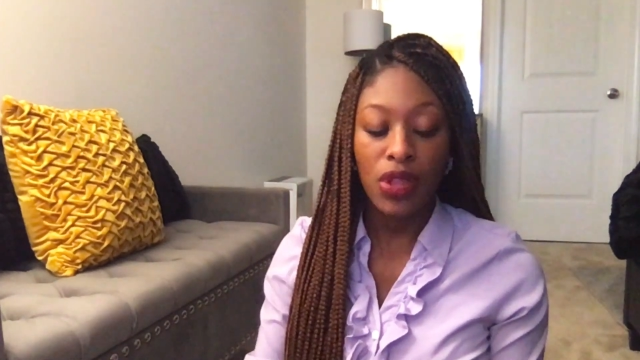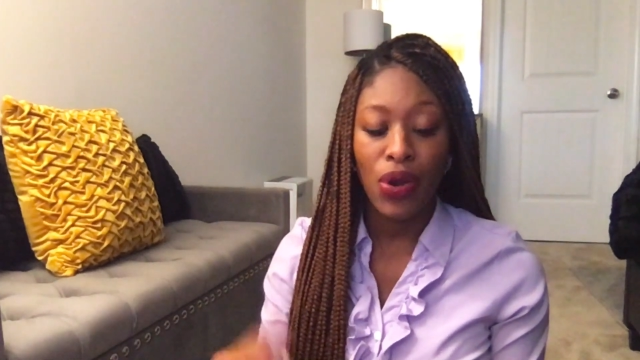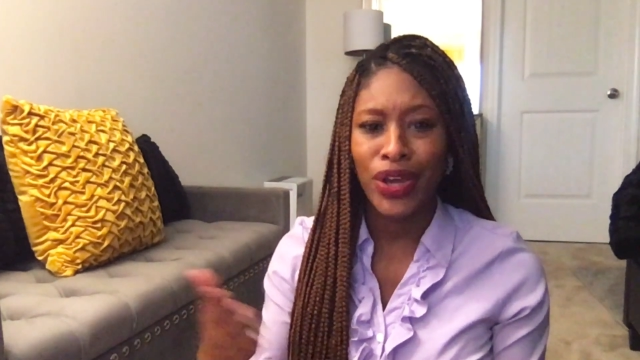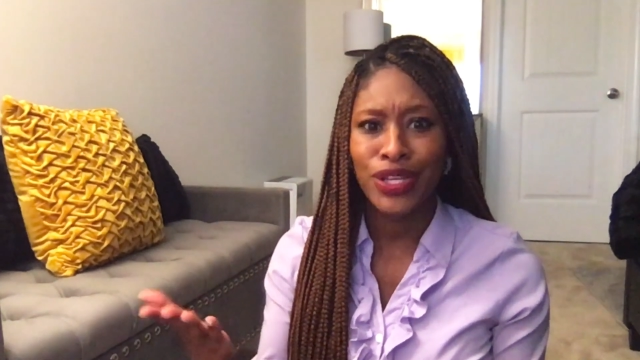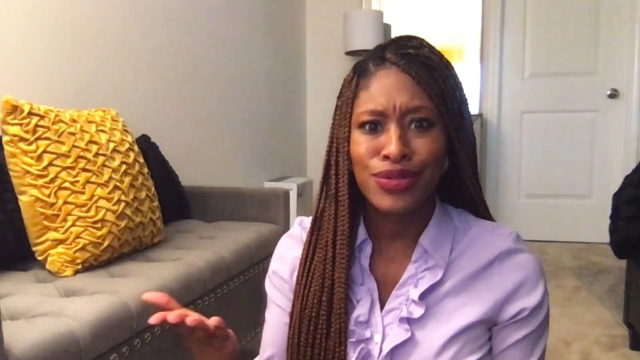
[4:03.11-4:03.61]

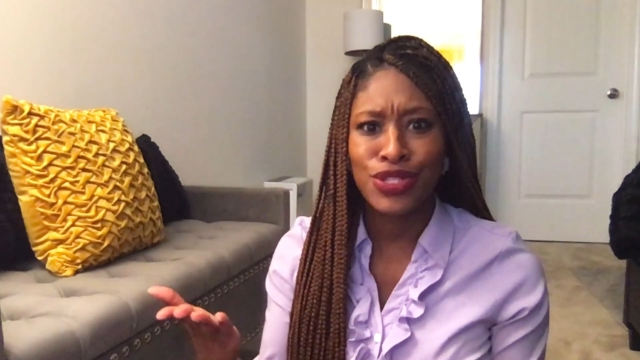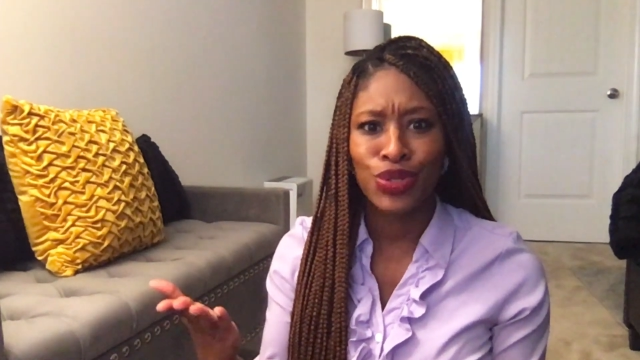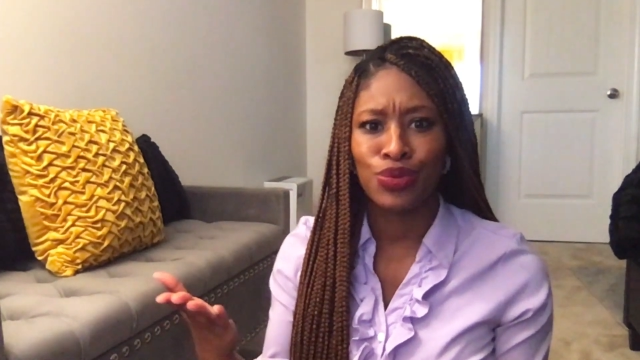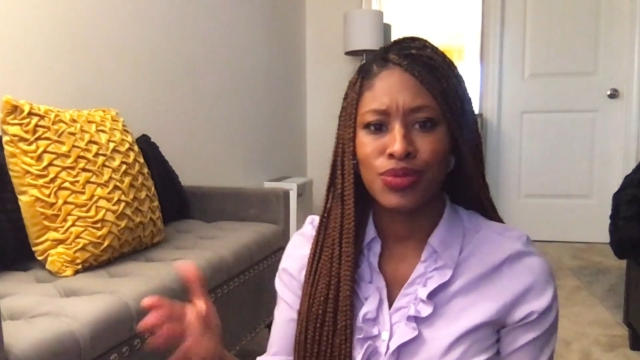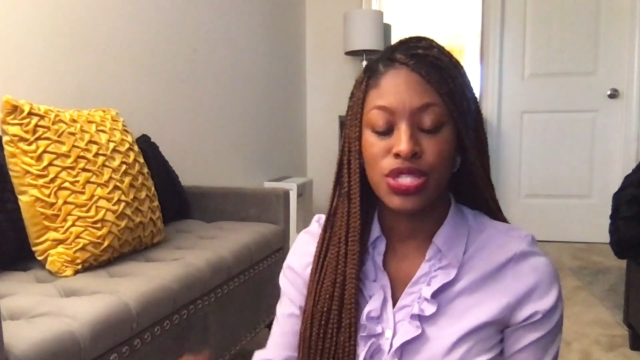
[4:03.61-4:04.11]
on
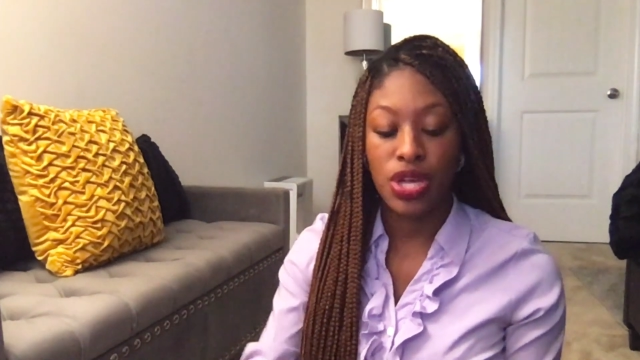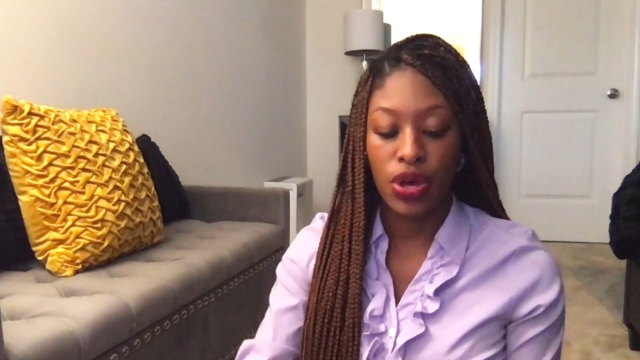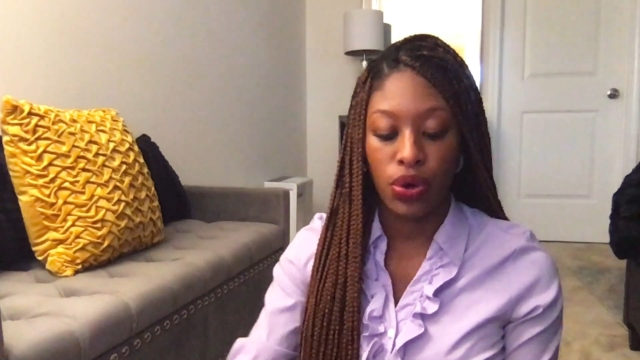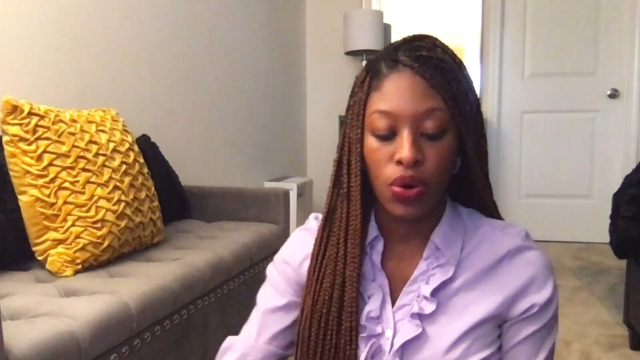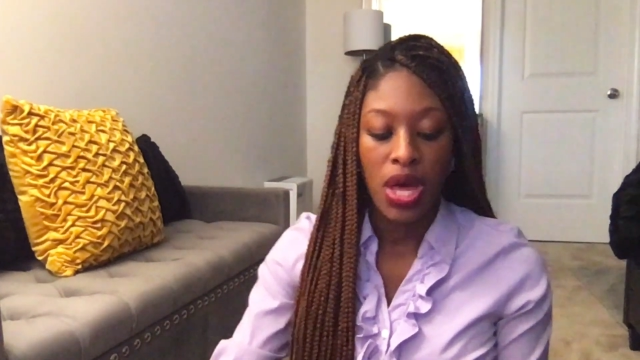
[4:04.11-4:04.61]
YouTube.
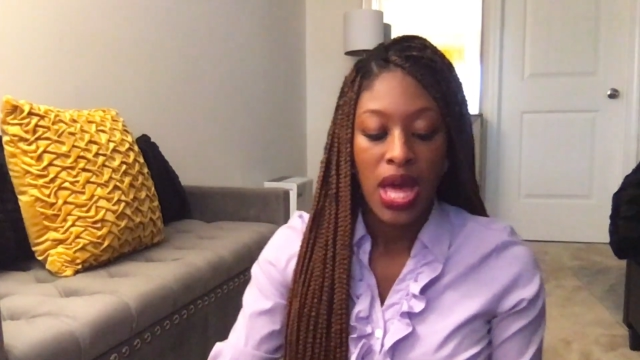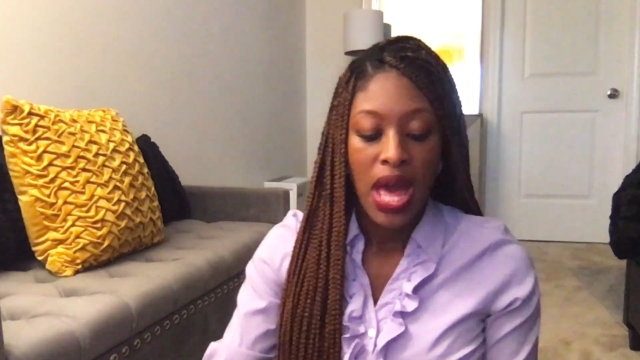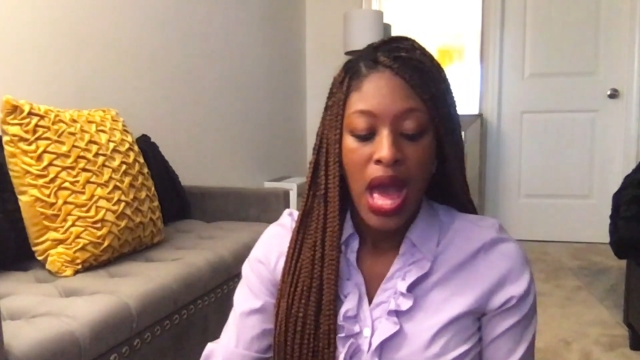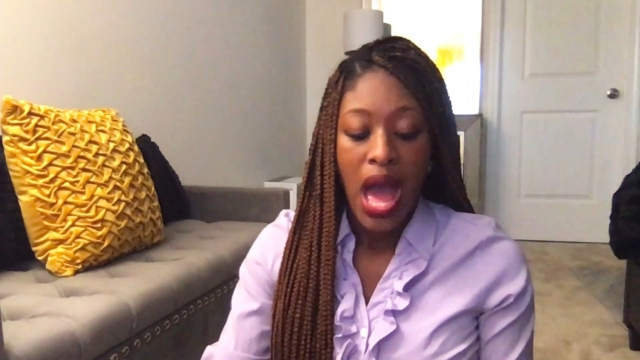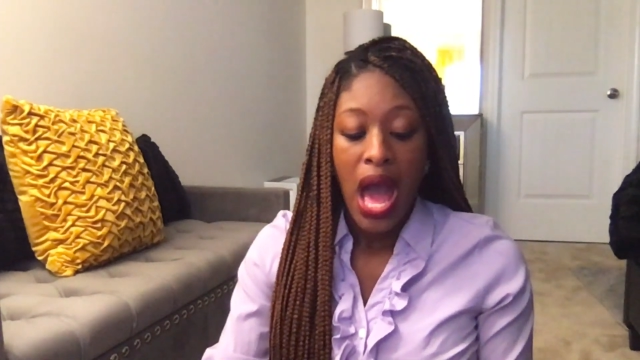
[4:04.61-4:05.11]
So
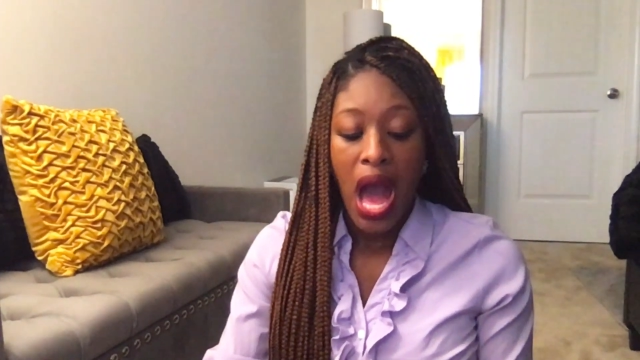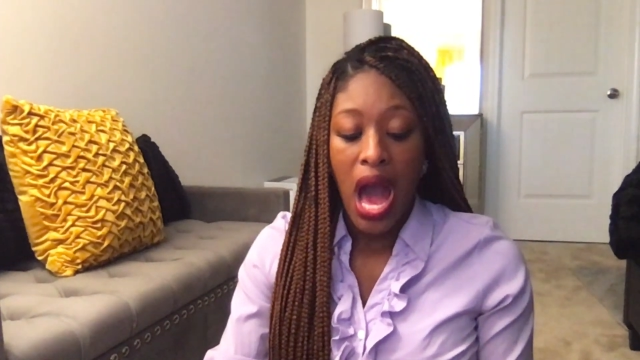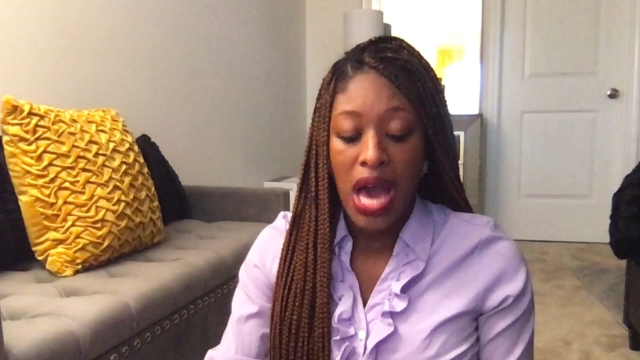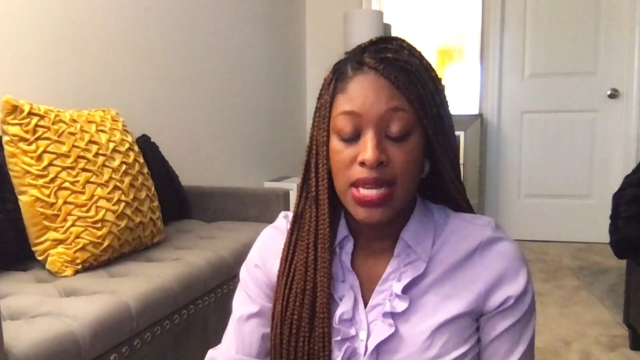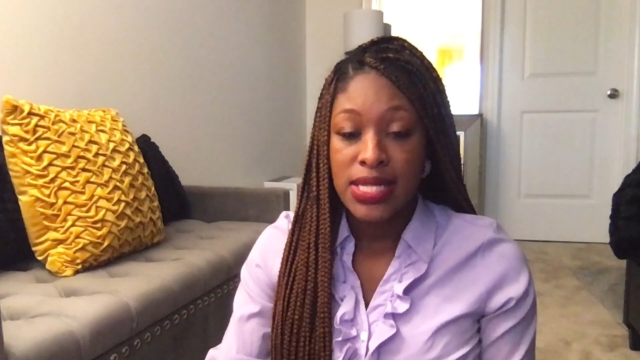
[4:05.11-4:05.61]

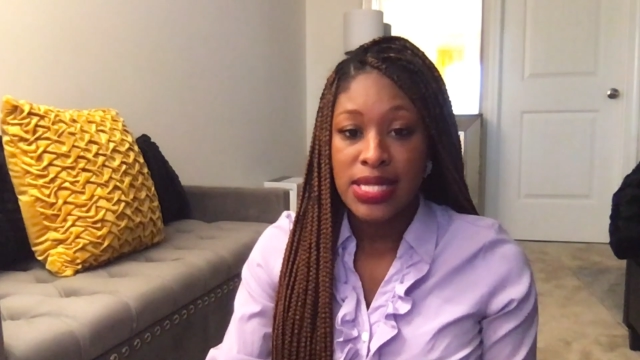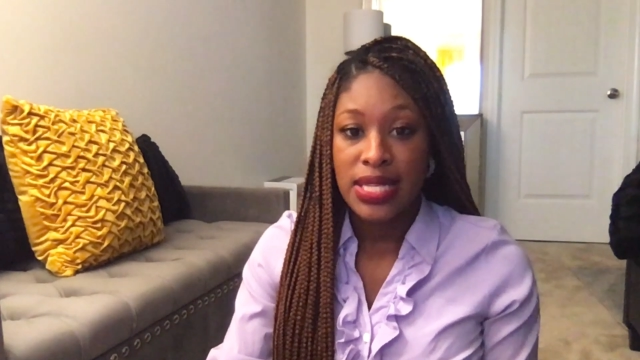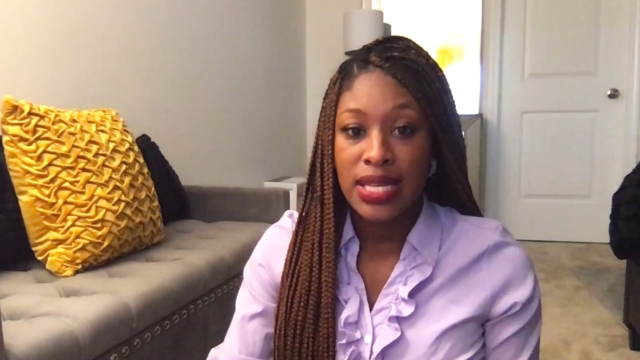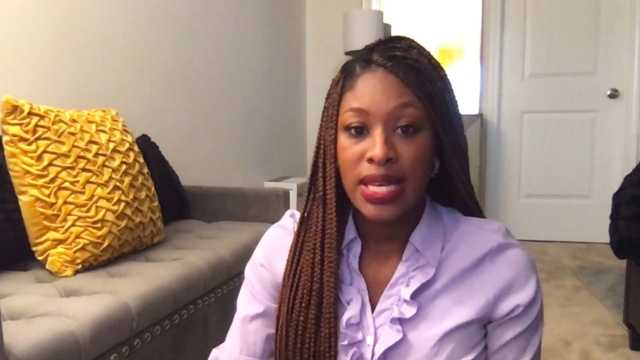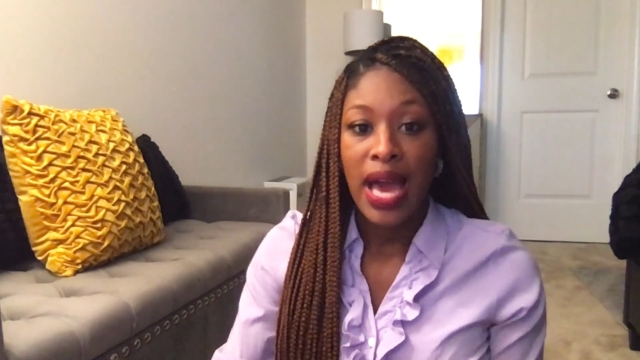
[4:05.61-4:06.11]
honestly,